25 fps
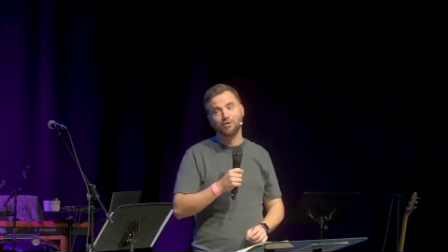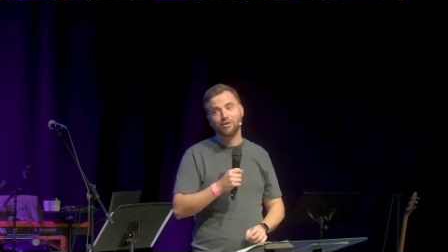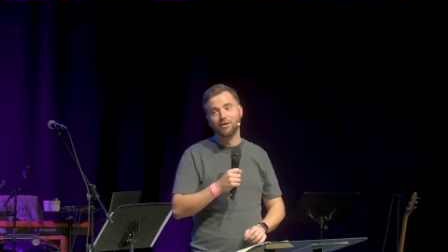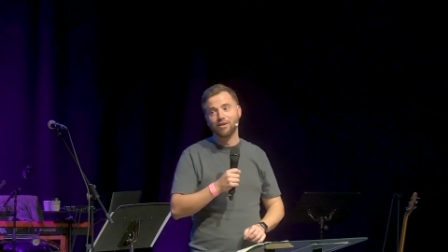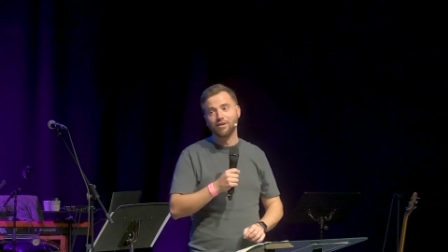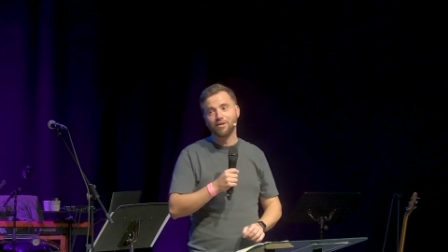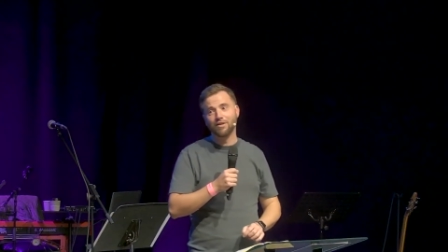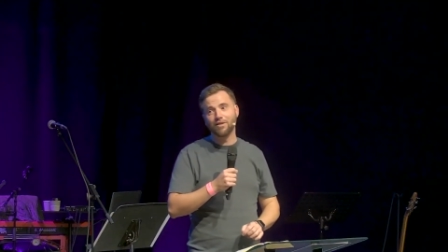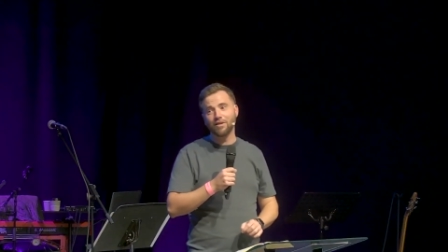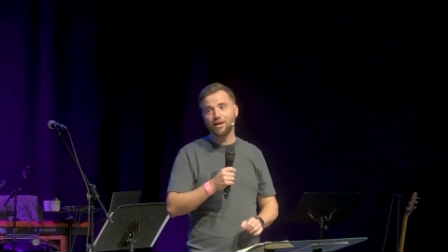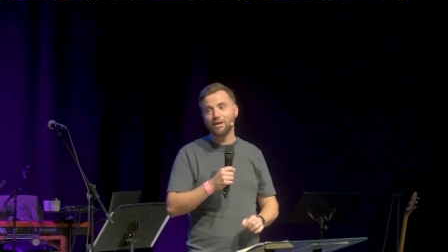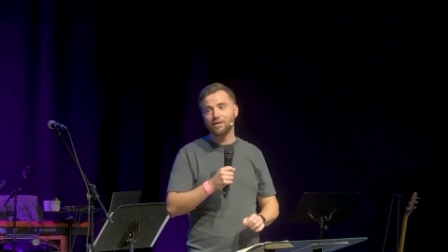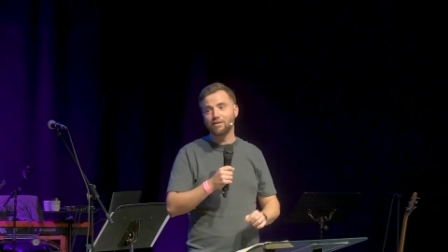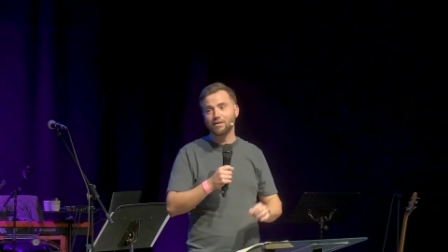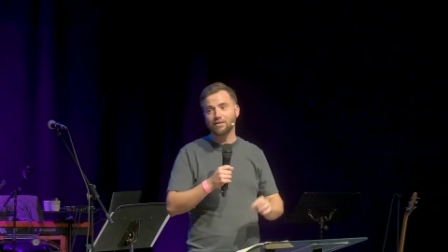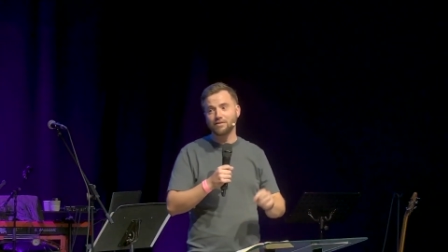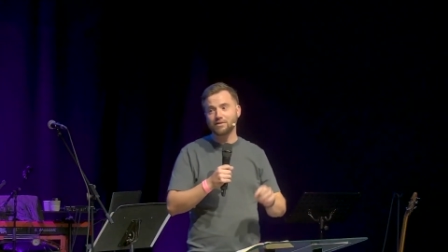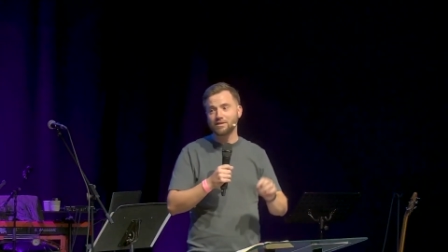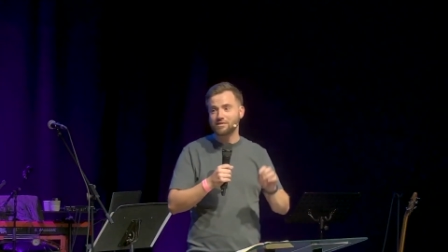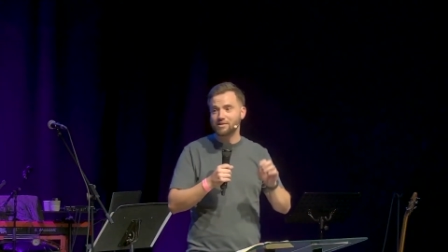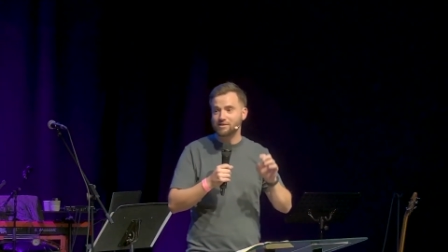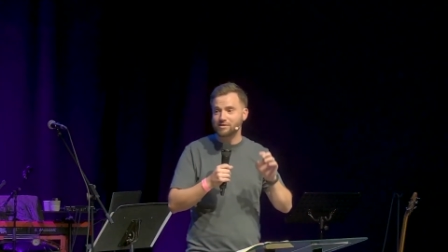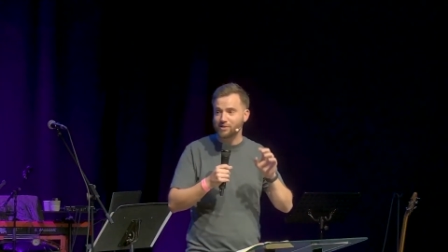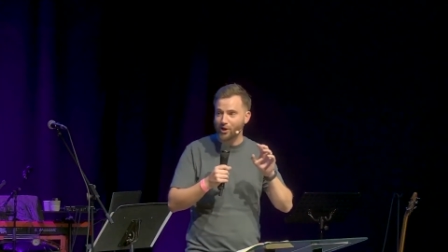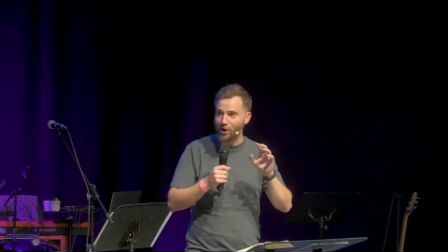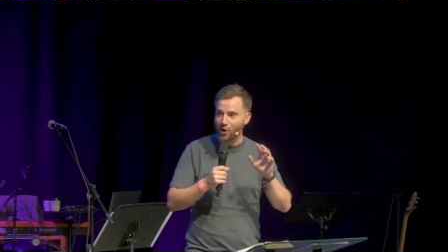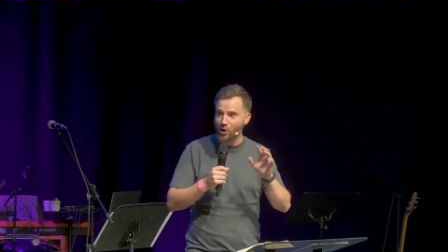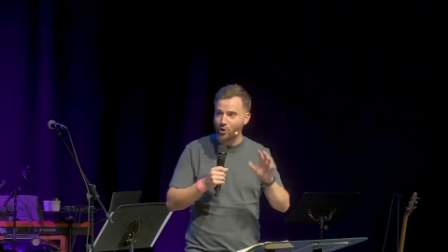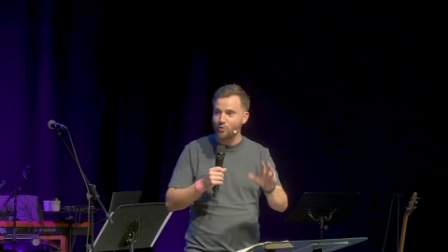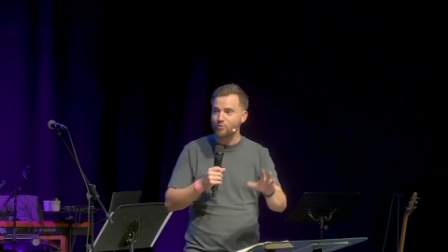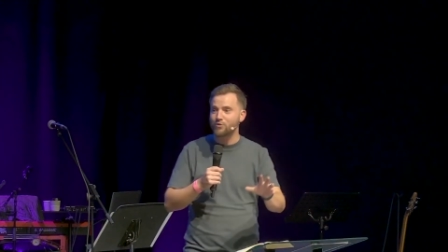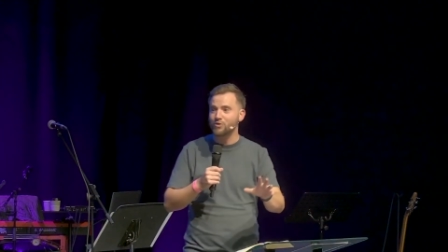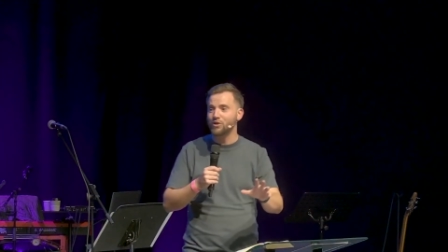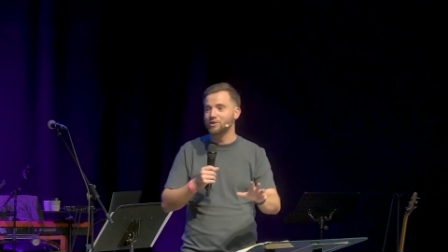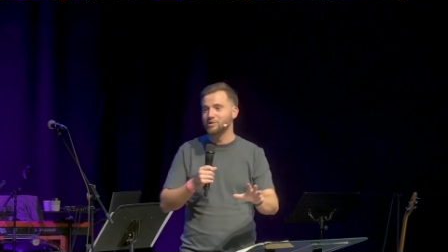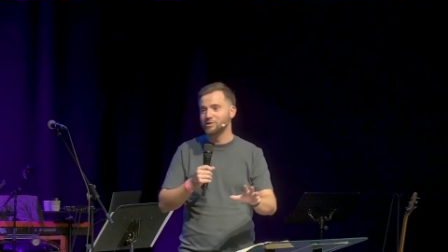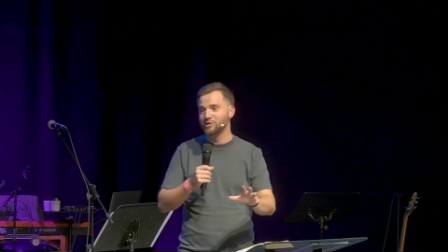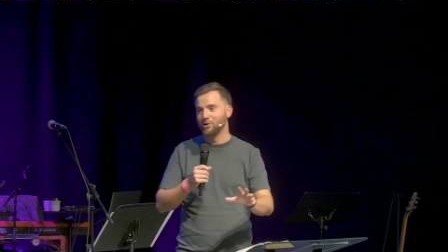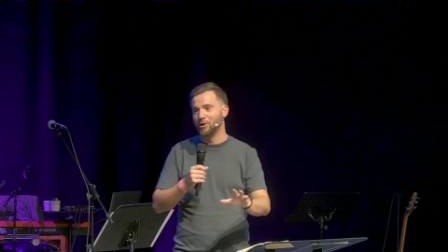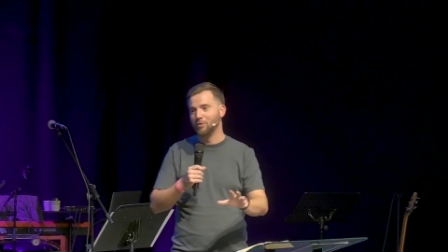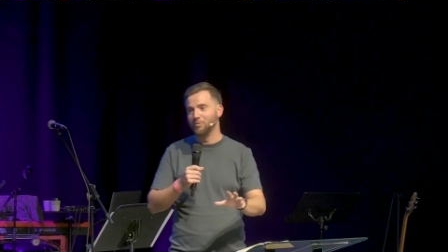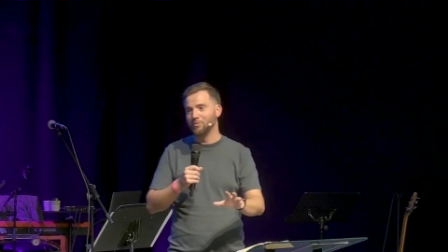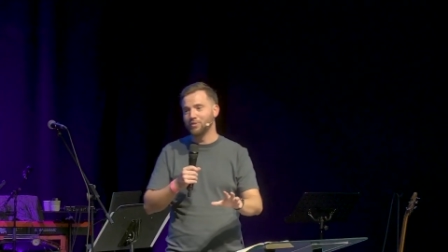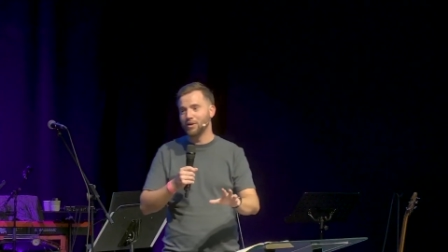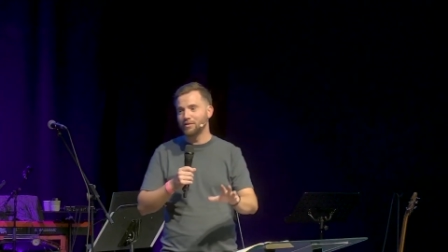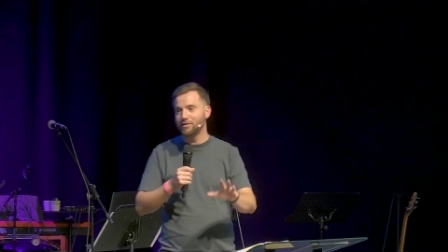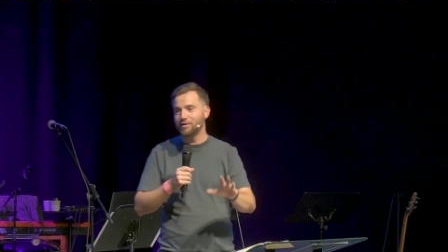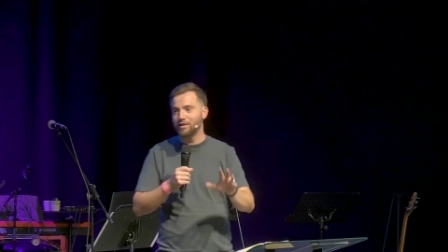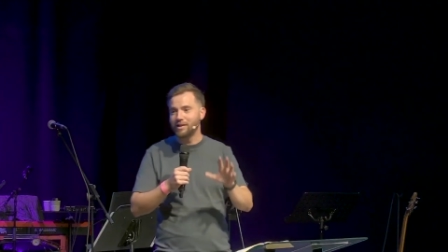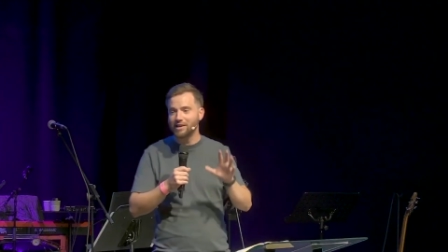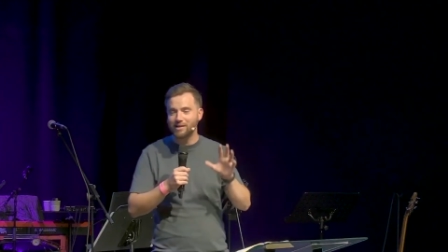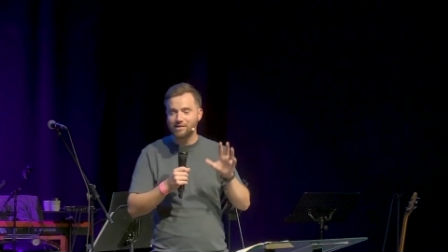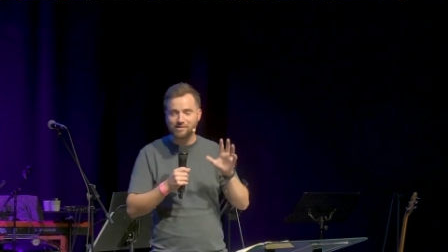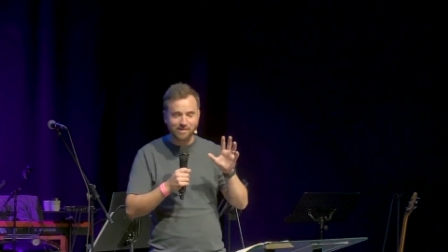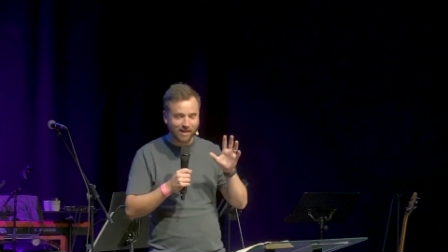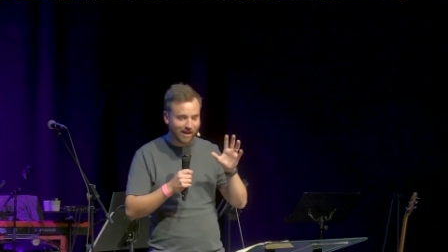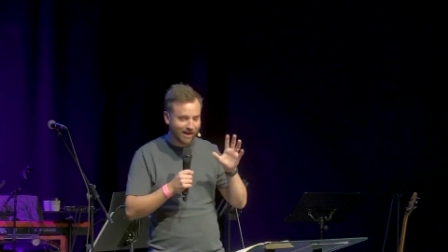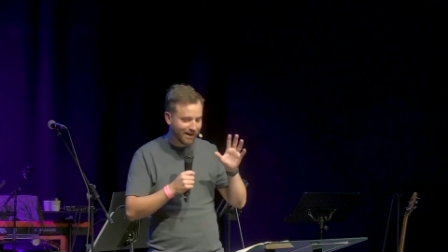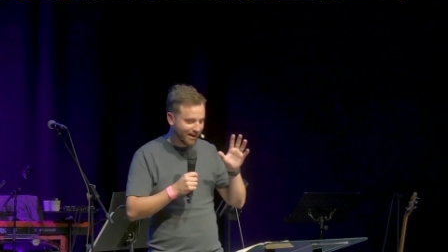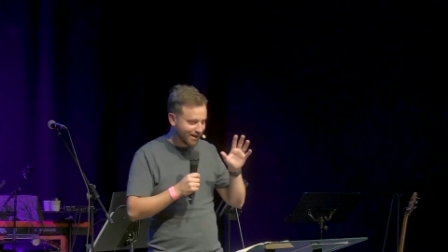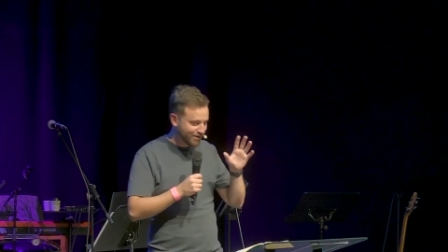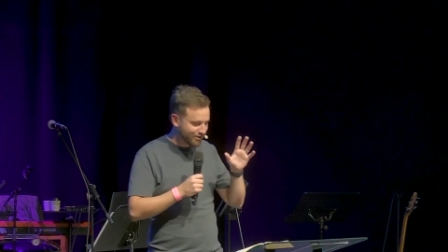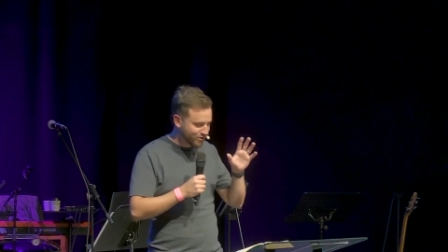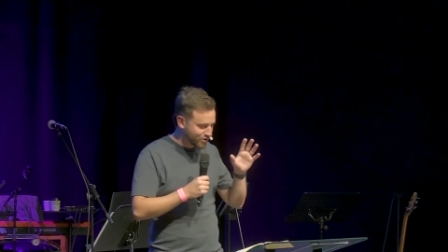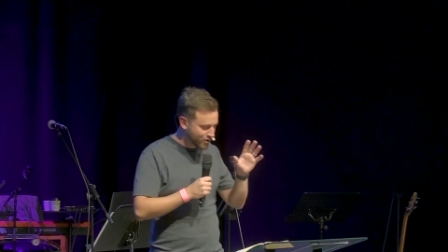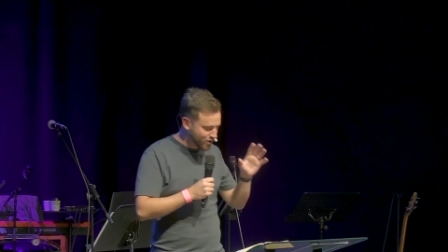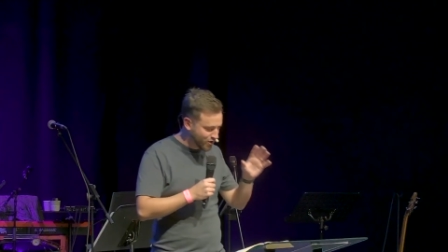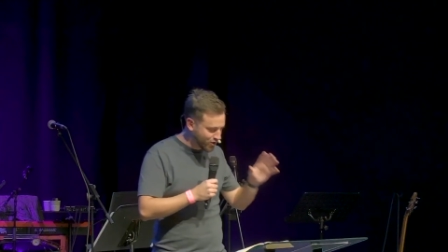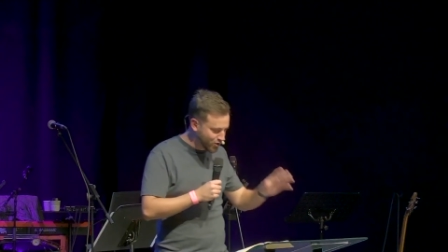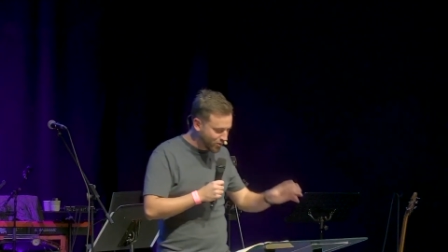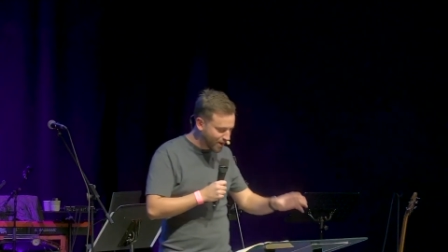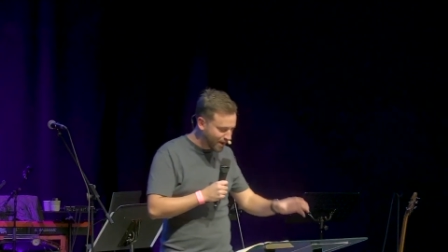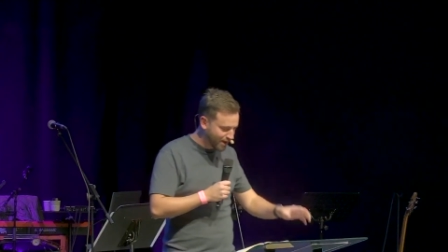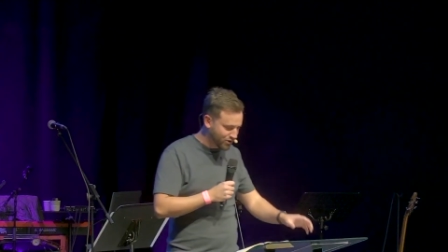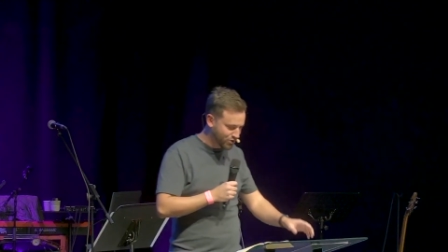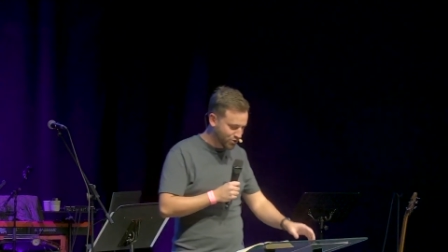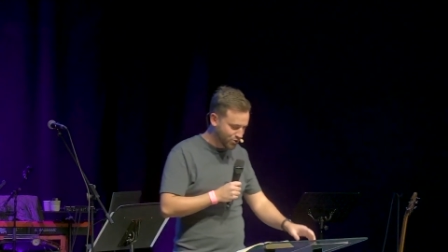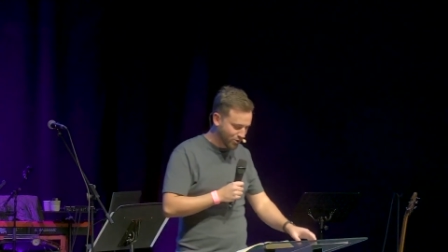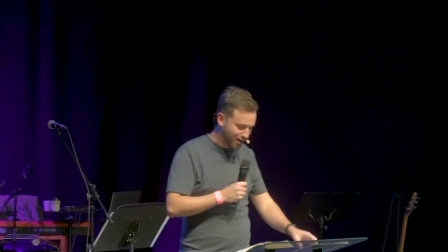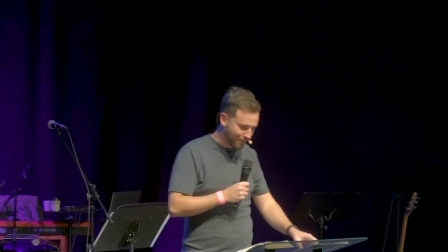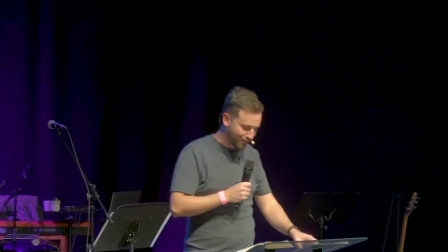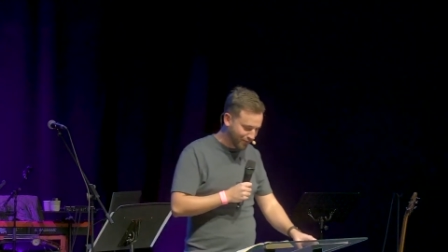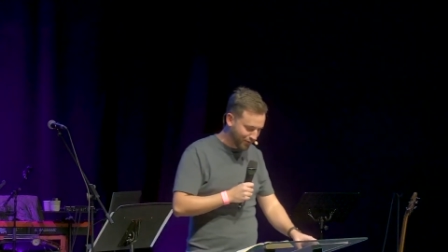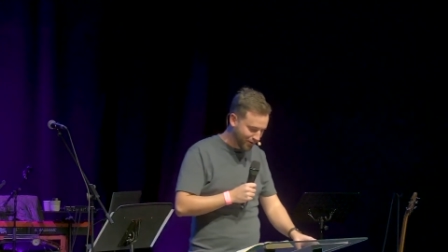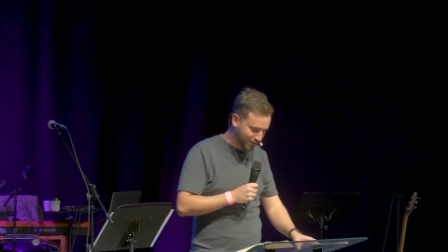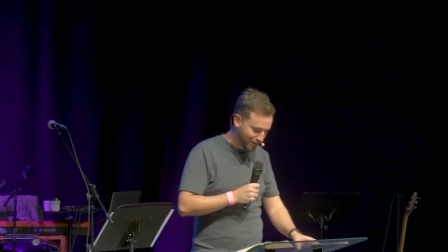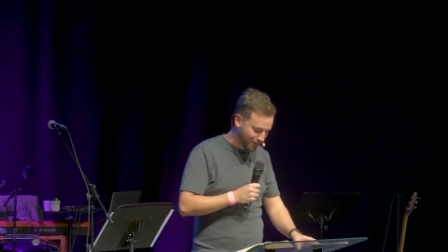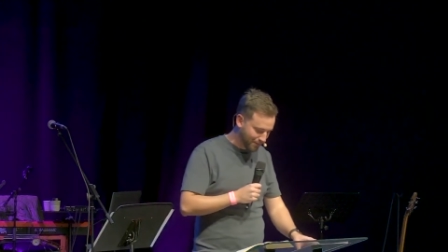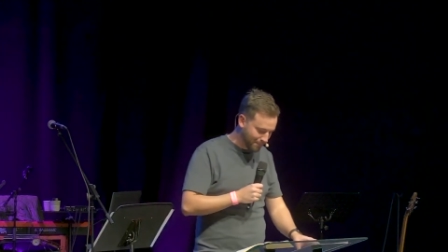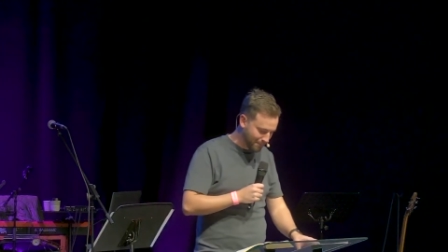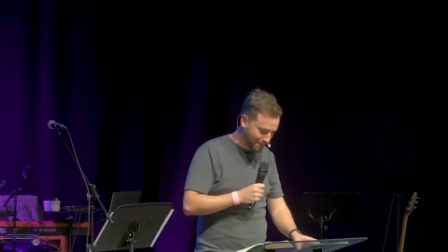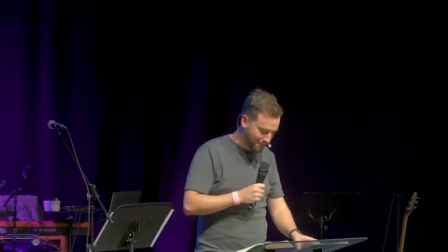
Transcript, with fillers: that they think this is over the top, they think it's too extravagant.